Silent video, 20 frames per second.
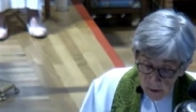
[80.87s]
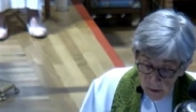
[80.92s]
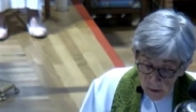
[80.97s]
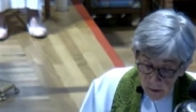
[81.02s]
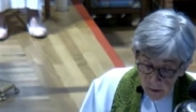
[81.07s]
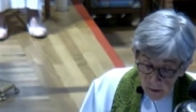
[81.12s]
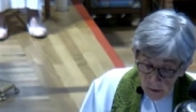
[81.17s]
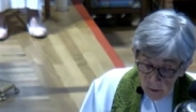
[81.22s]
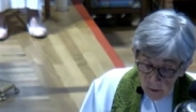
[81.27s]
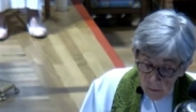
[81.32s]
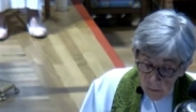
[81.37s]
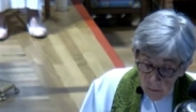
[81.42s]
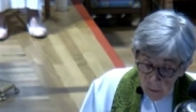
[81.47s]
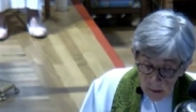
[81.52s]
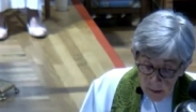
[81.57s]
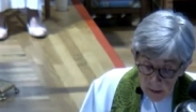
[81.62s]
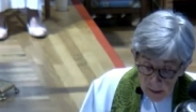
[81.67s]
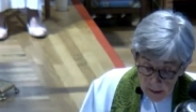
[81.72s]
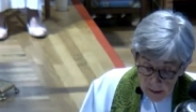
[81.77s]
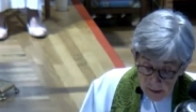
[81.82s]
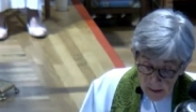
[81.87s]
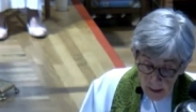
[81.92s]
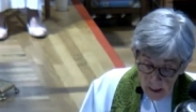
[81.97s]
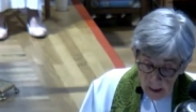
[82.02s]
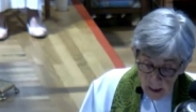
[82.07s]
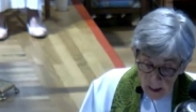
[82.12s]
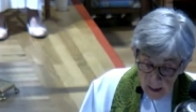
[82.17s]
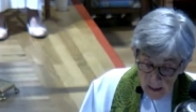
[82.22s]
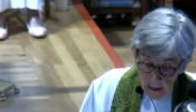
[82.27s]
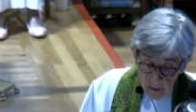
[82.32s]

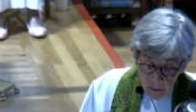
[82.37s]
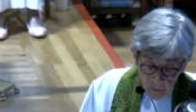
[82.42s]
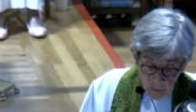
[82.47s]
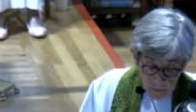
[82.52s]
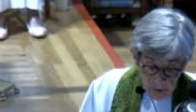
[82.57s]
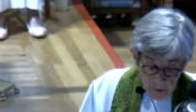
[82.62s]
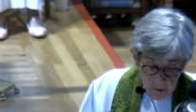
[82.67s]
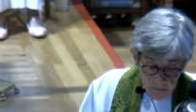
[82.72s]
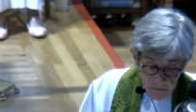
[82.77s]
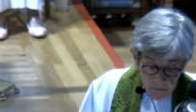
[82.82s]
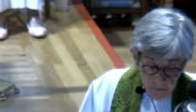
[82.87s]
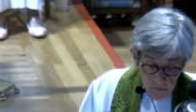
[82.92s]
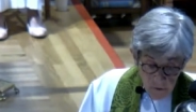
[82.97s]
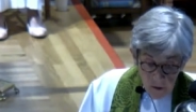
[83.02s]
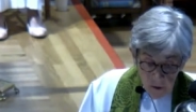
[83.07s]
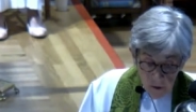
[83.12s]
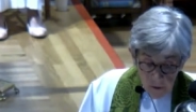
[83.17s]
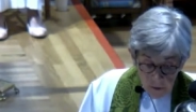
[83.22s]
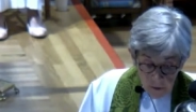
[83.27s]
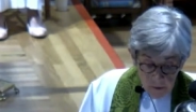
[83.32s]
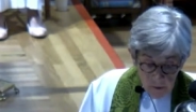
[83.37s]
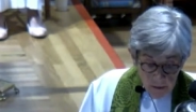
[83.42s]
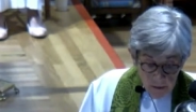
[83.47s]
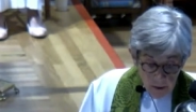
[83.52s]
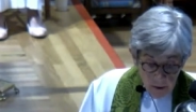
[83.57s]
coincides with the first